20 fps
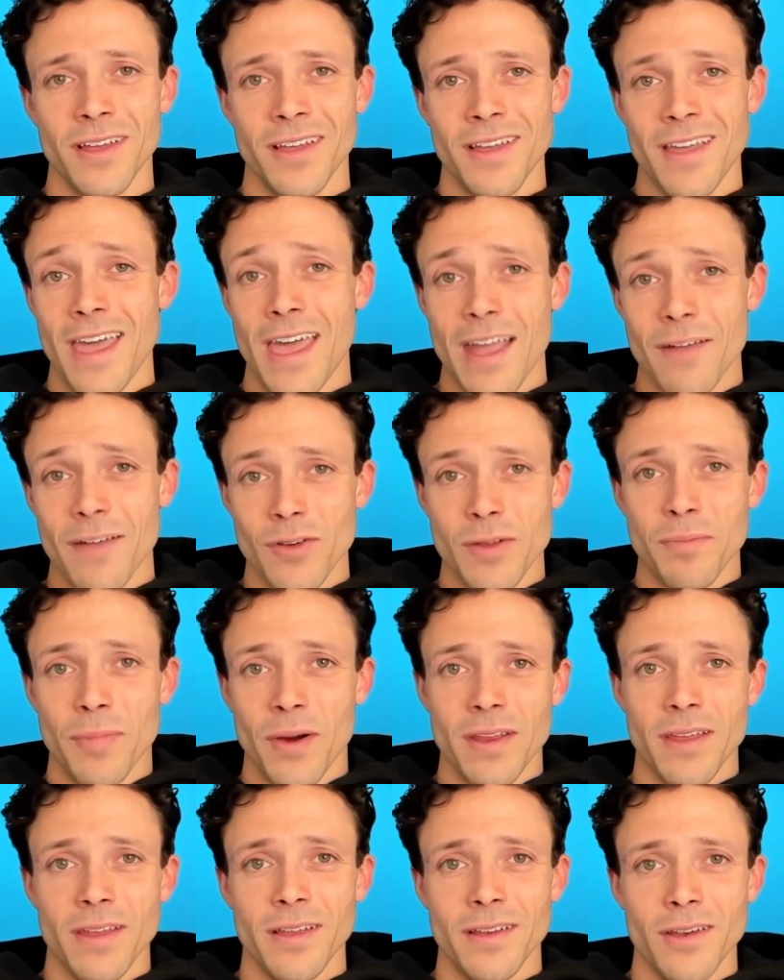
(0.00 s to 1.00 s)

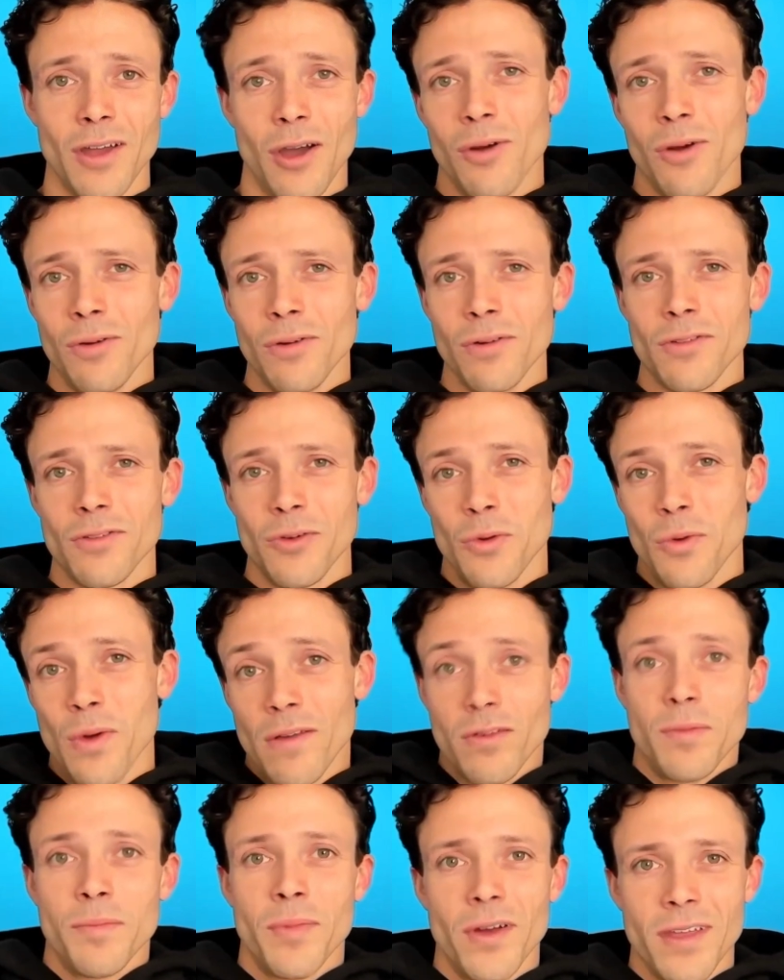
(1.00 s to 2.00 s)
Everybody knows who
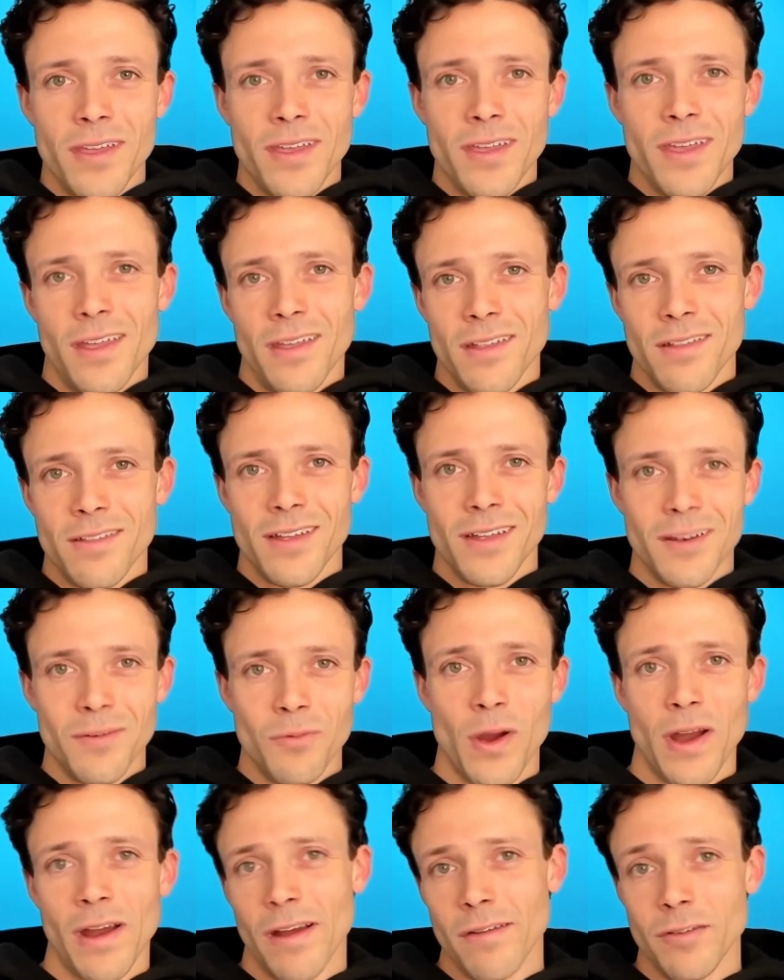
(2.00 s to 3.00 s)
everybody is and
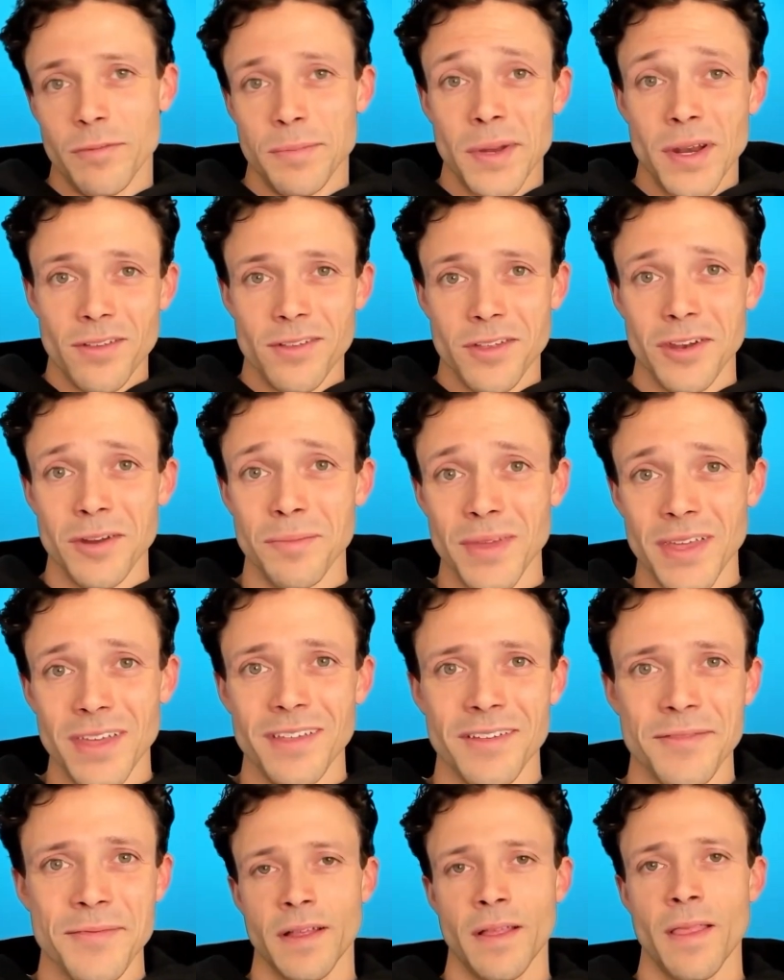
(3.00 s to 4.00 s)
where everybody's going to be.
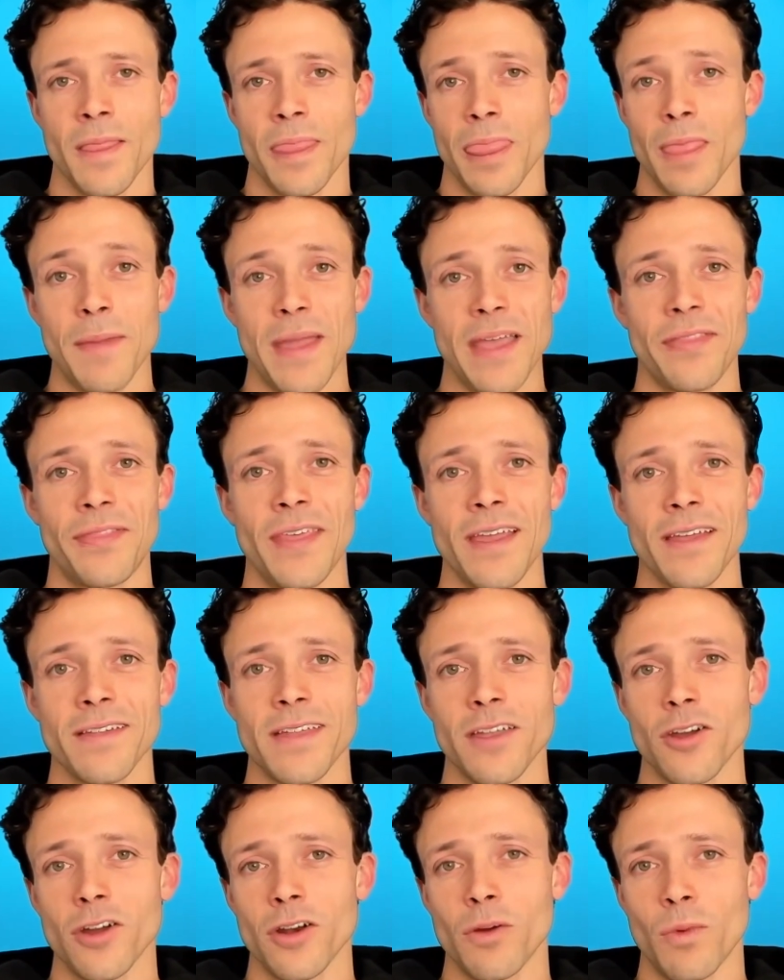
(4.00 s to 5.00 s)
The main things that
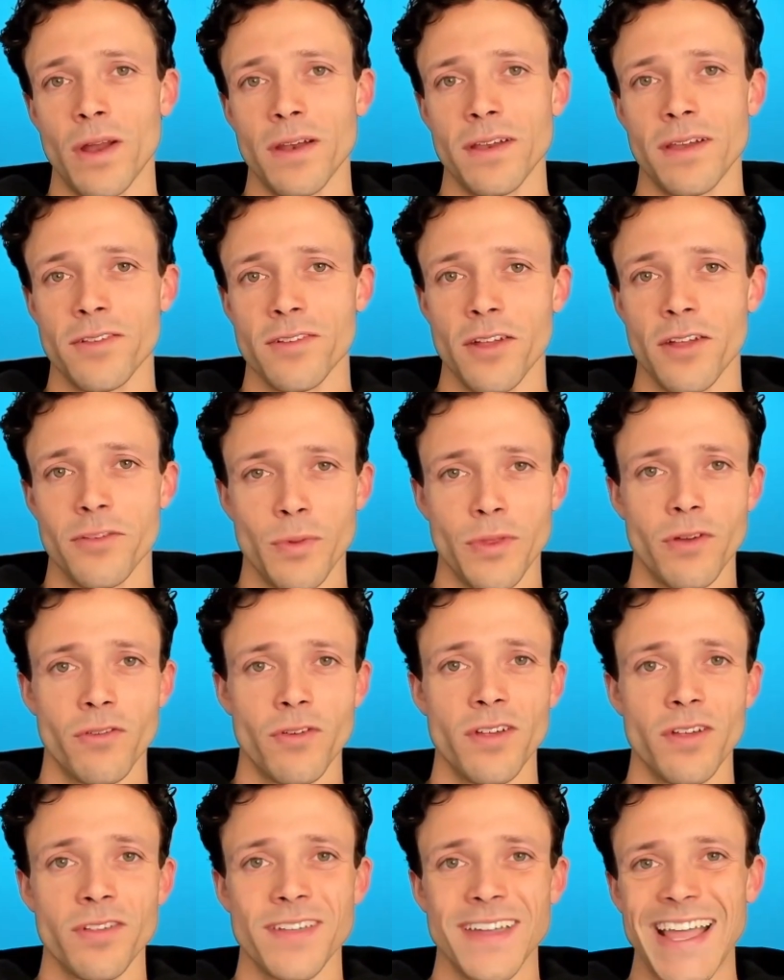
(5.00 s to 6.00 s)
you're going to want to discuss with your
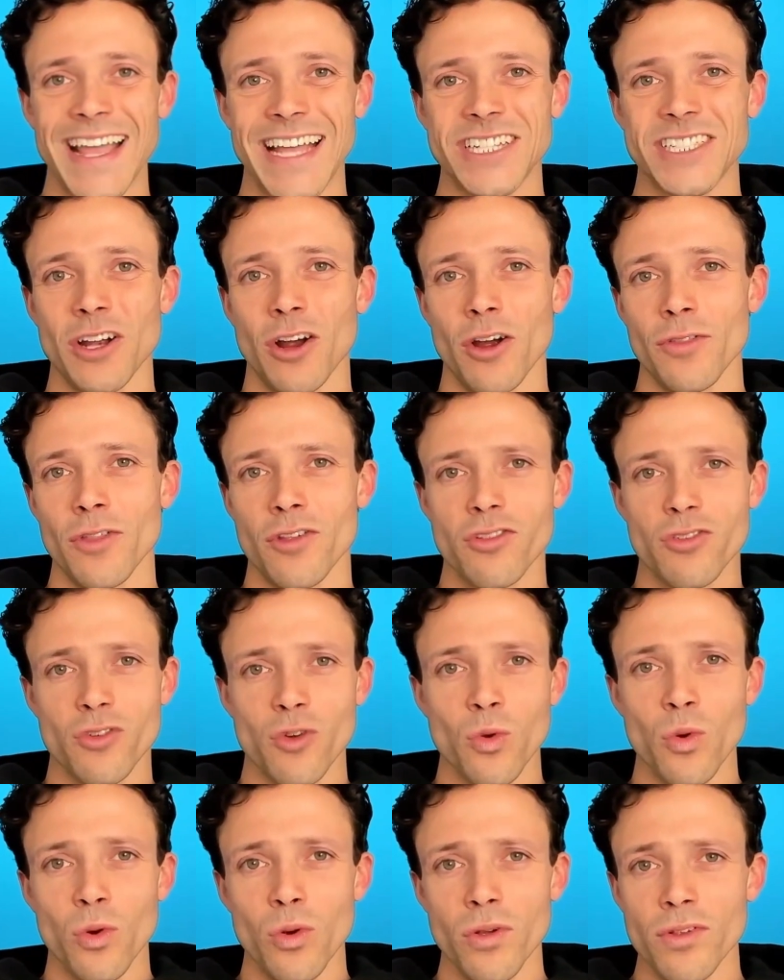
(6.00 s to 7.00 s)
real estate agent are the
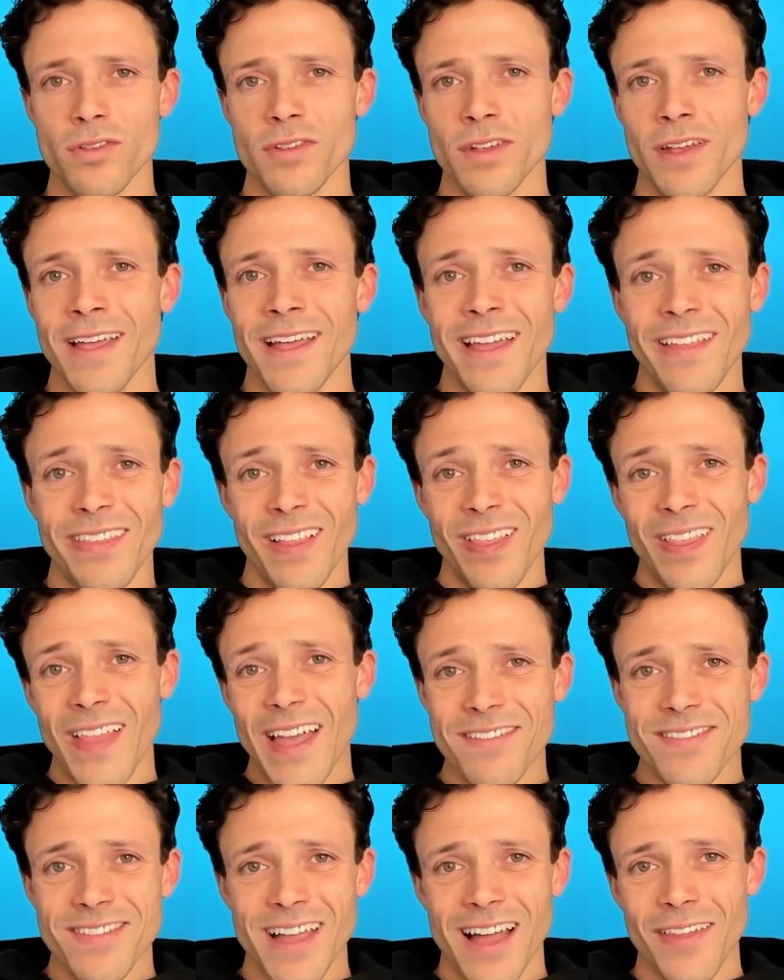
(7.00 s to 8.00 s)
schools, the
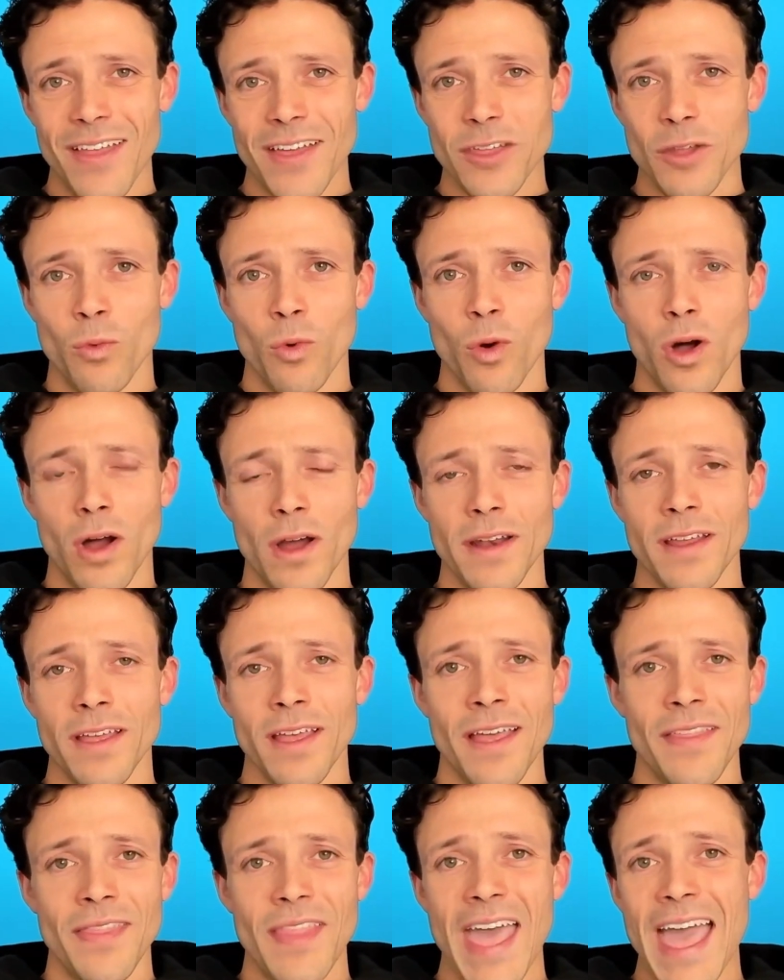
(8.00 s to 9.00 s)
lifestyle that you want,
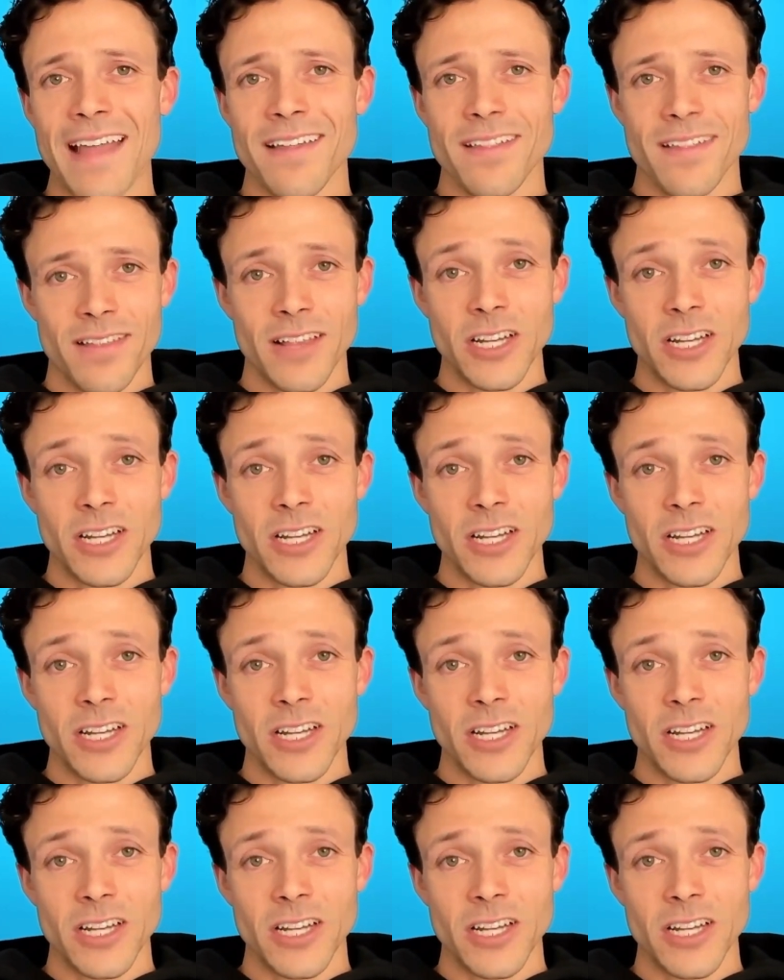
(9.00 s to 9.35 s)
the access to